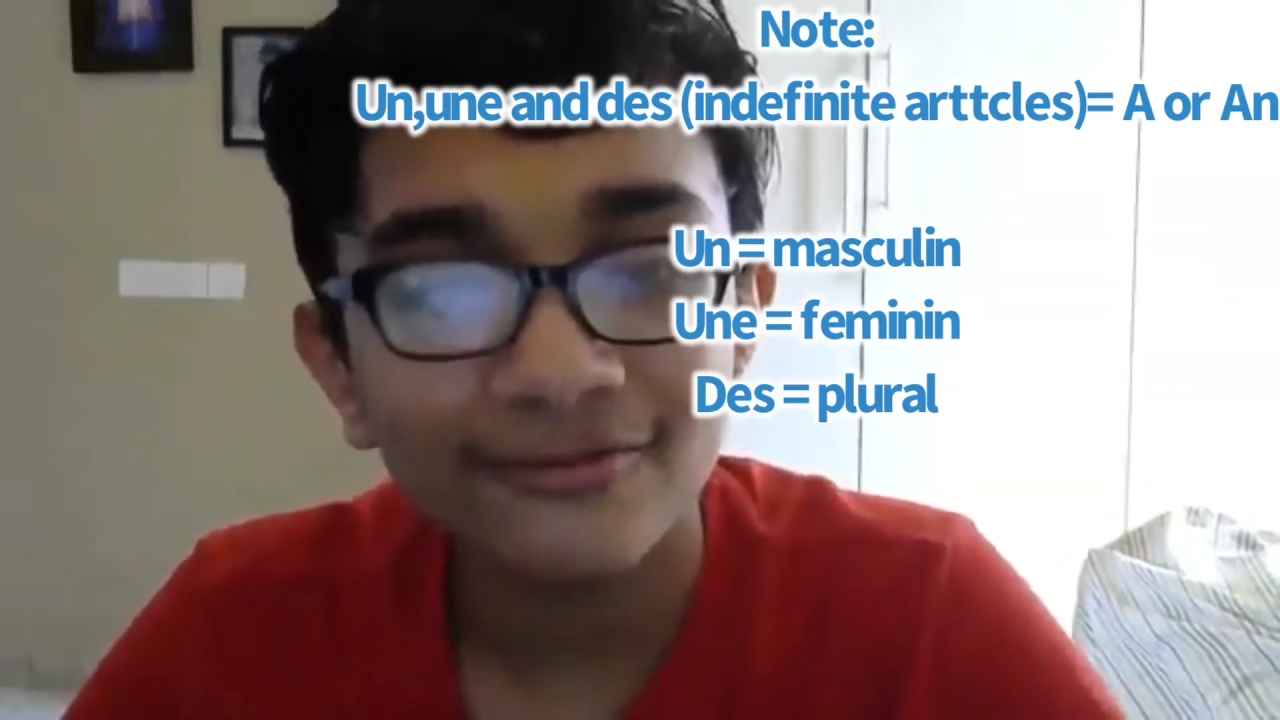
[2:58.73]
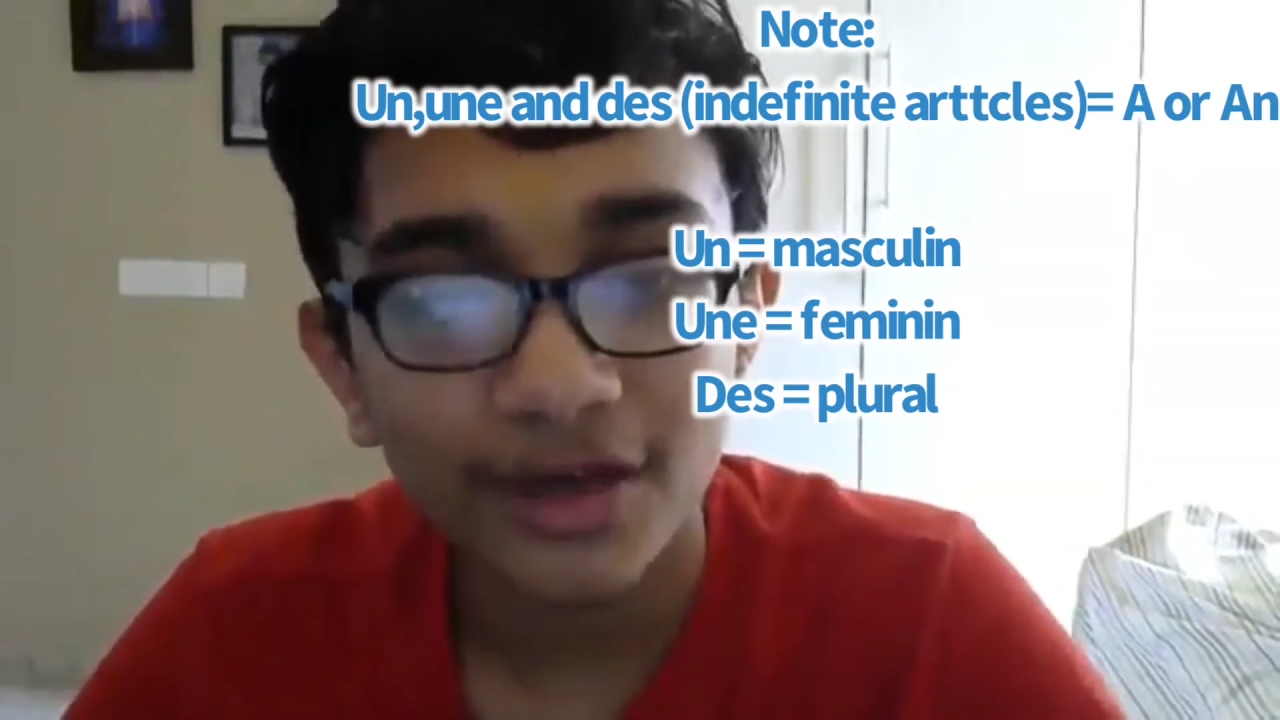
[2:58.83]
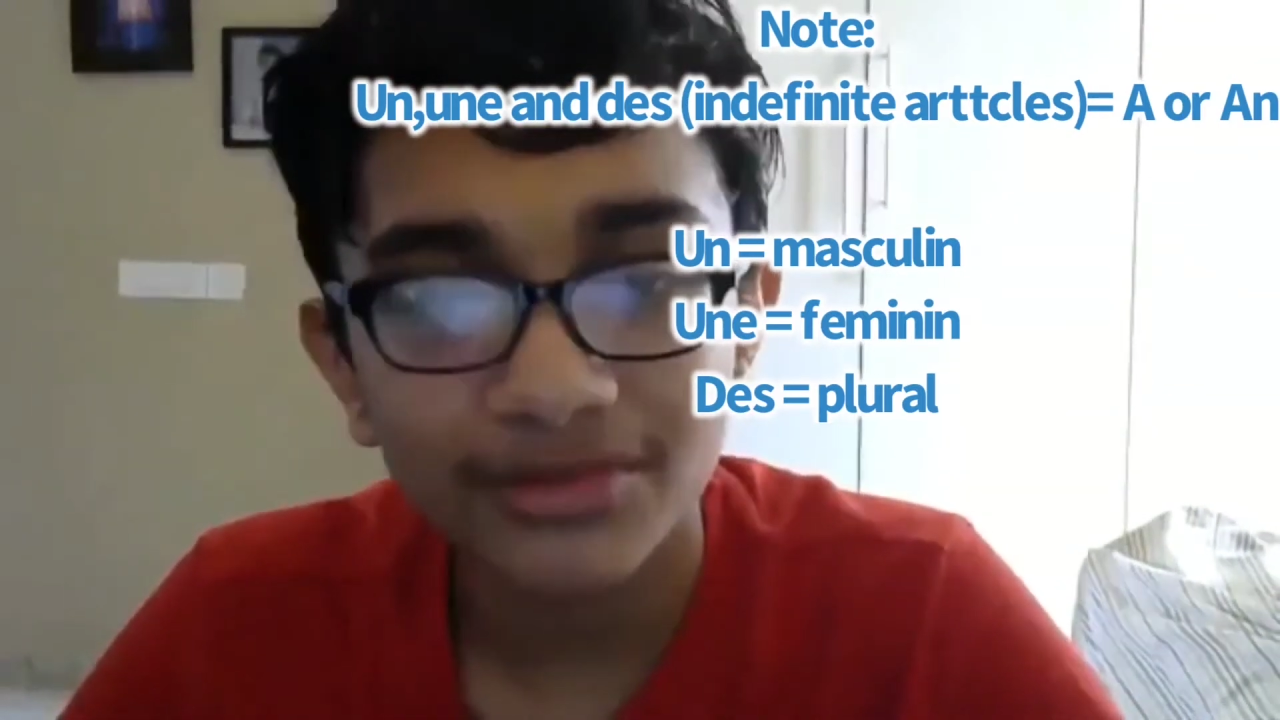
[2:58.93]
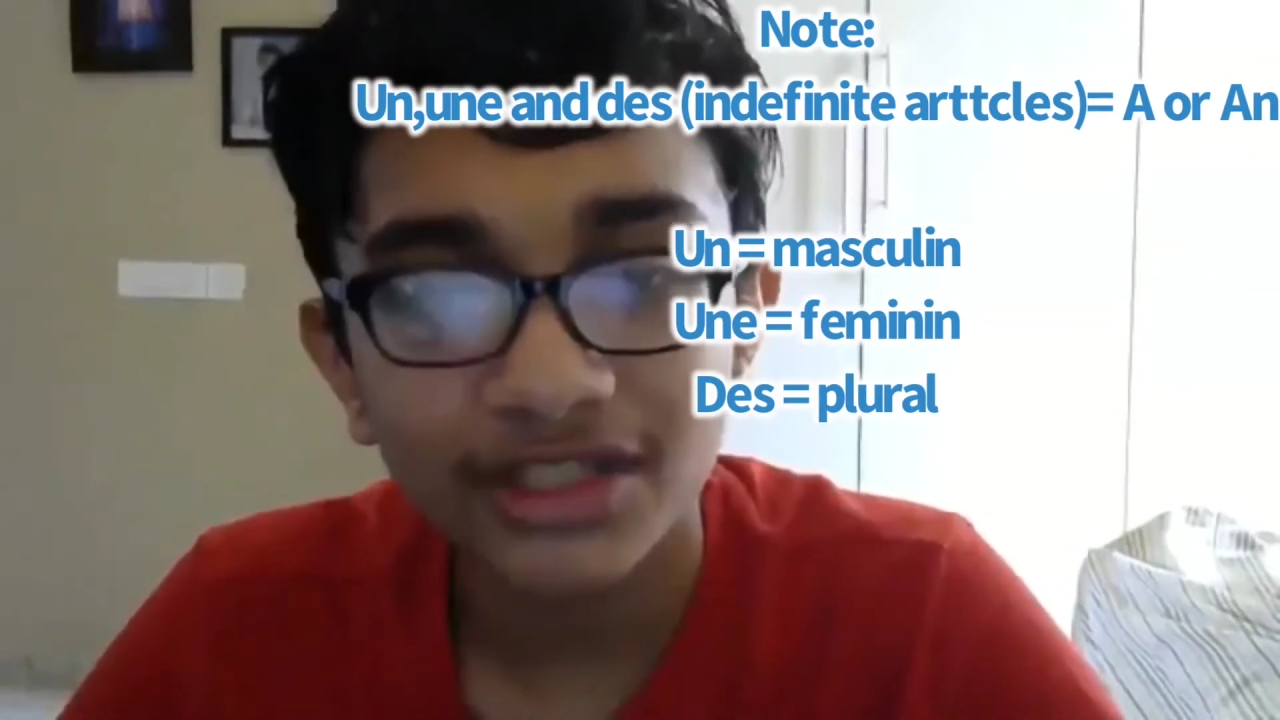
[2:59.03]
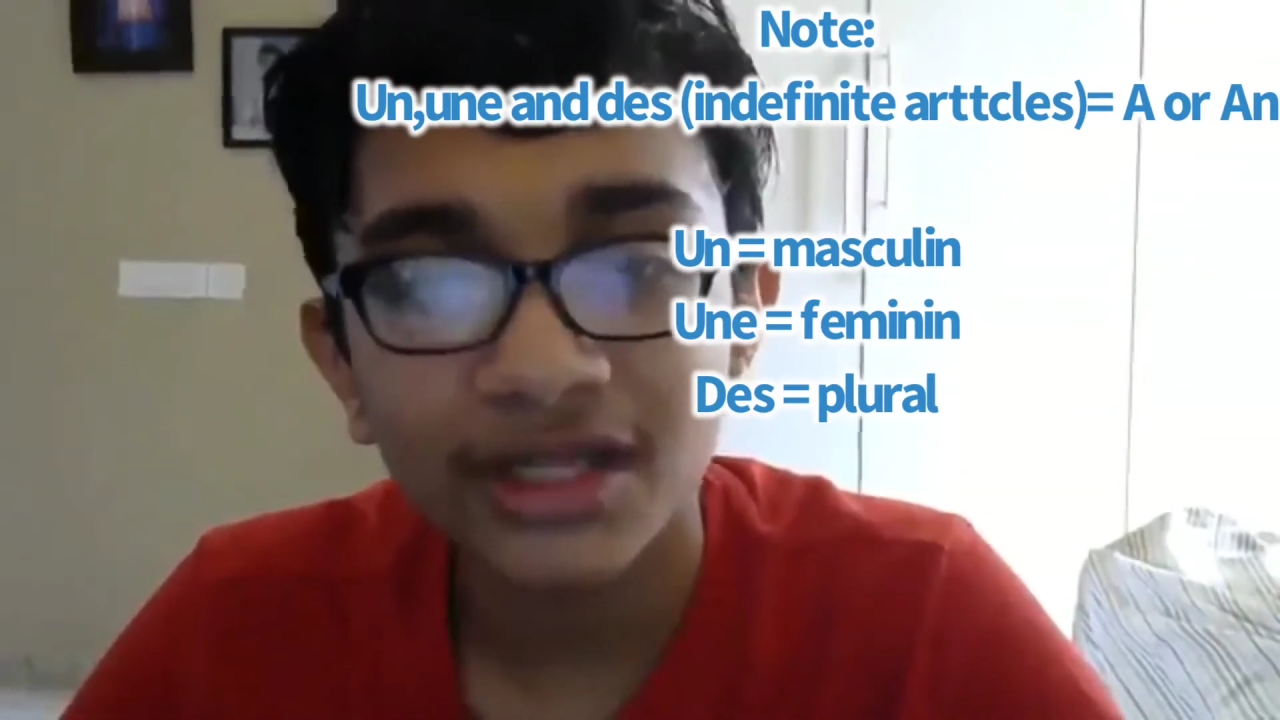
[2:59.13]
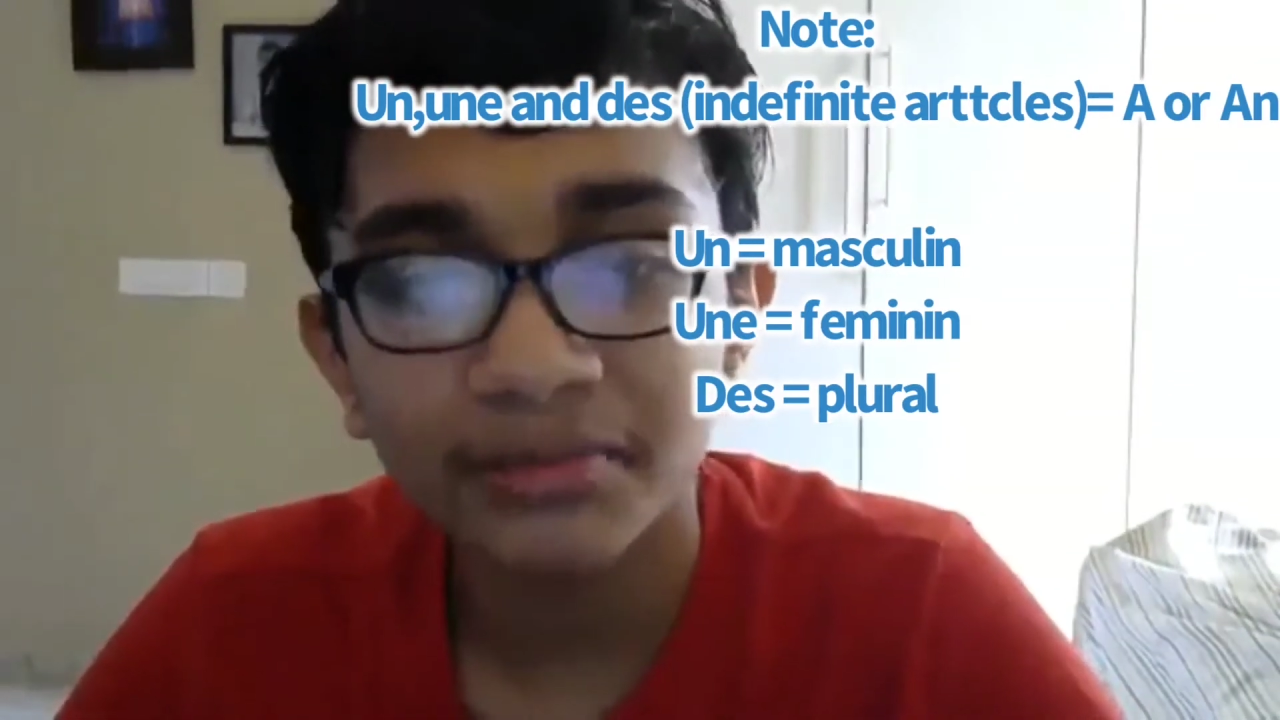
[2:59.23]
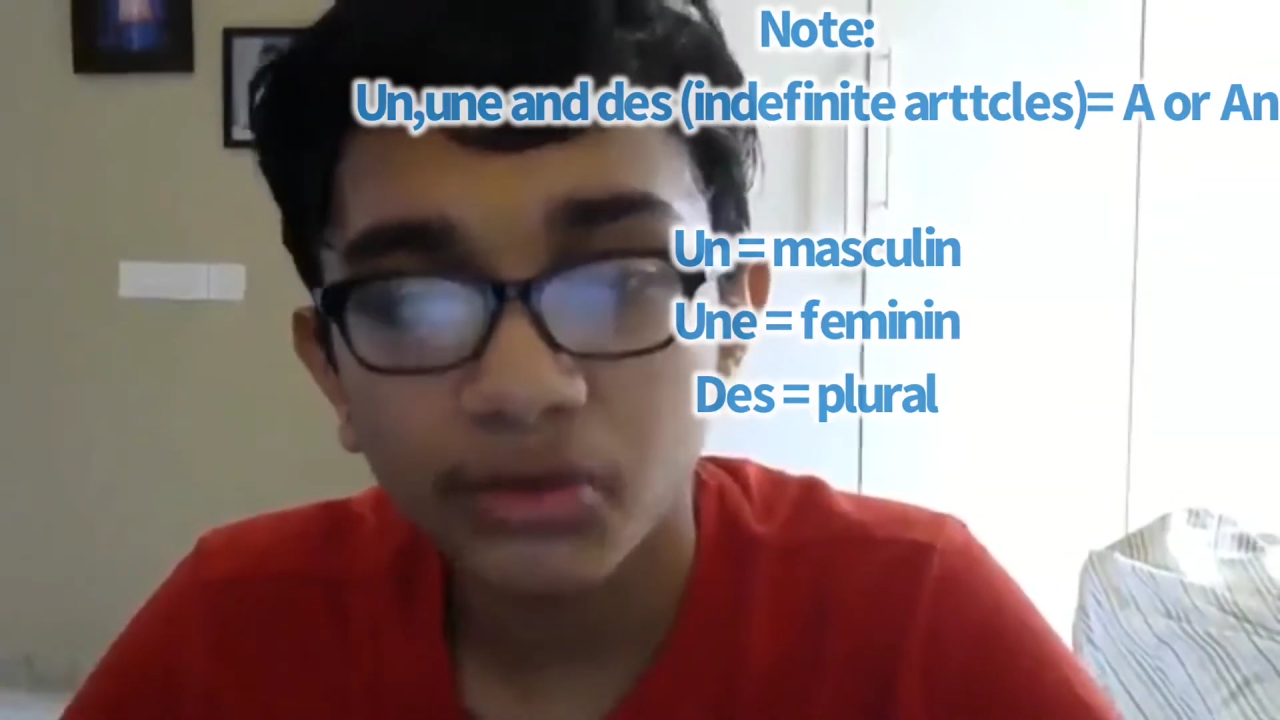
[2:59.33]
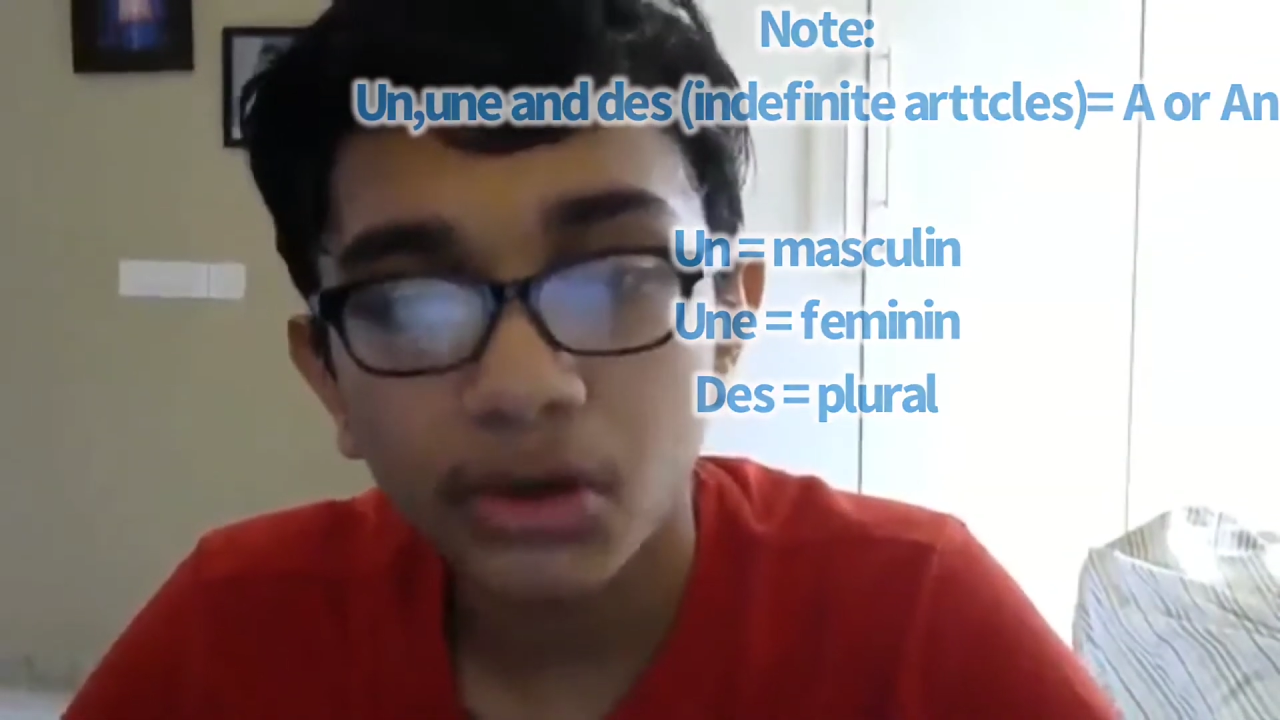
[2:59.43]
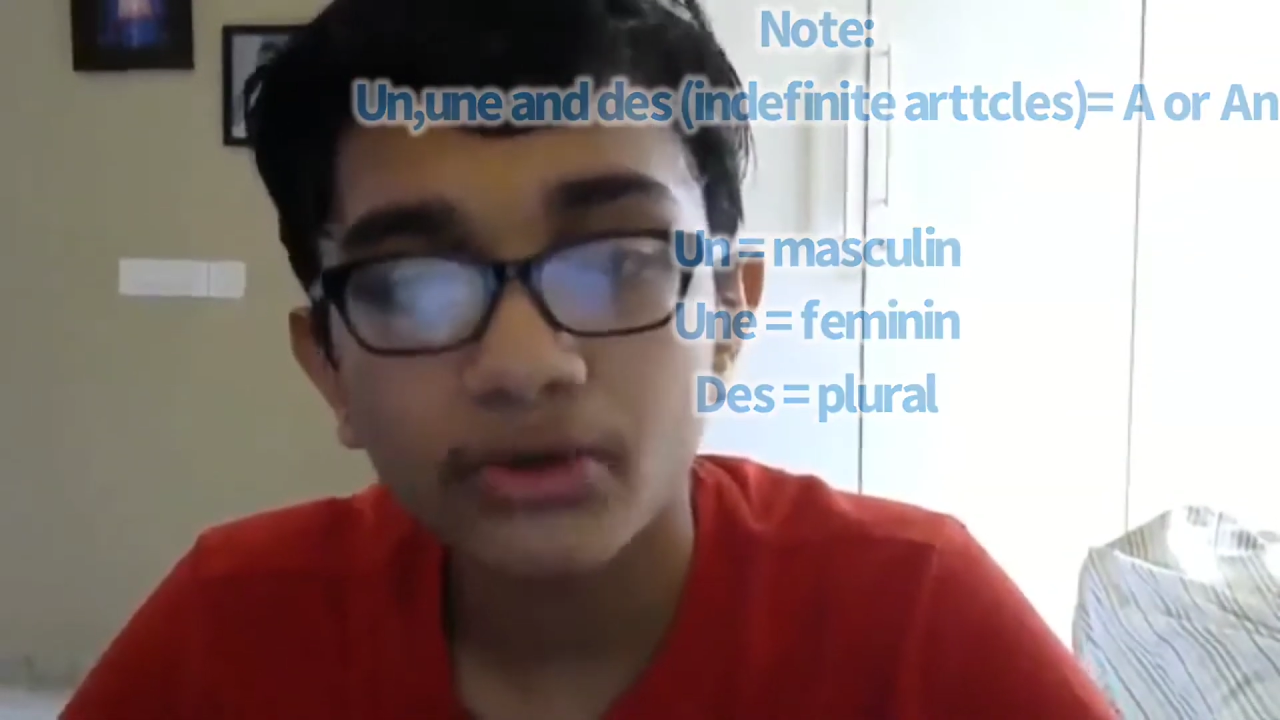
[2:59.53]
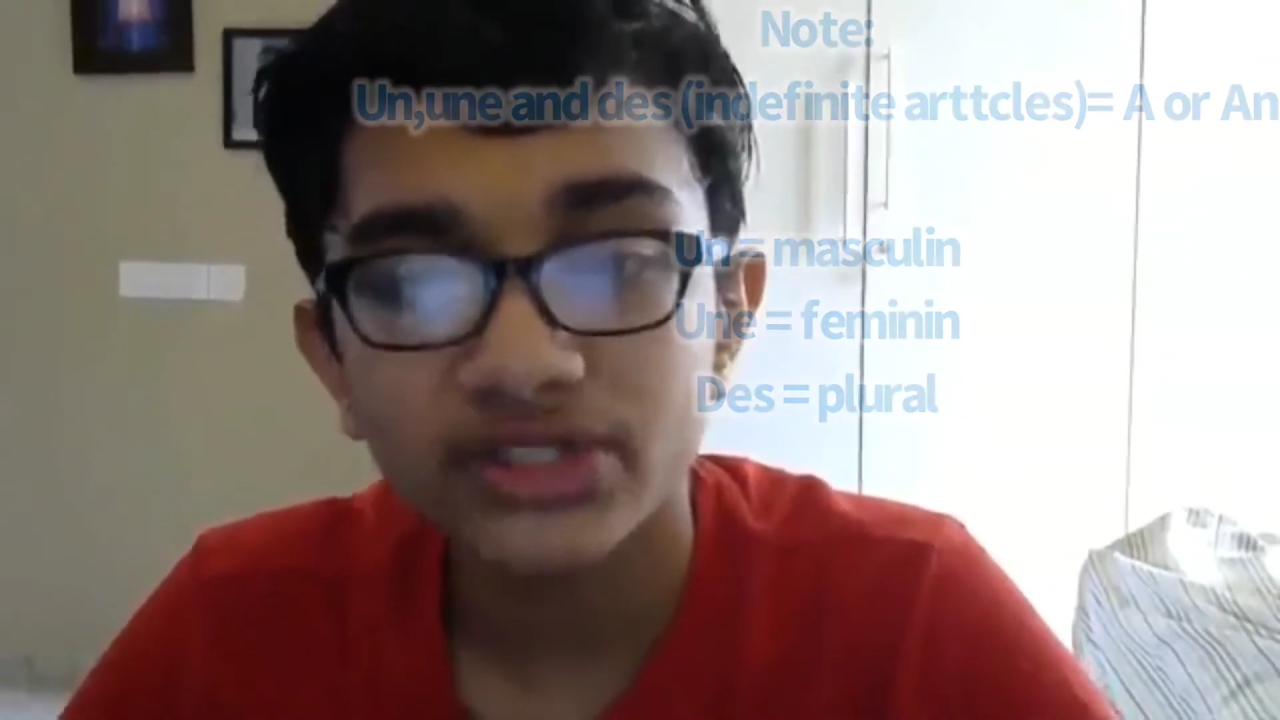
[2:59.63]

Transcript: feminine, and plural